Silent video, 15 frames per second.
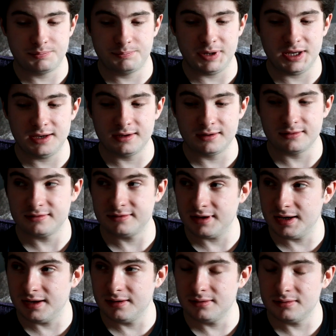beings
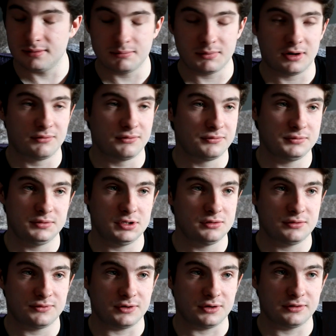in the Marvel
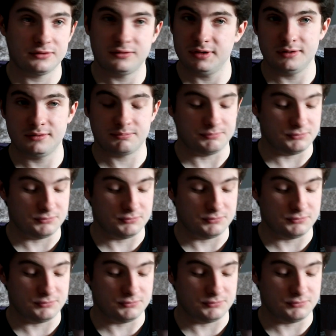Universe is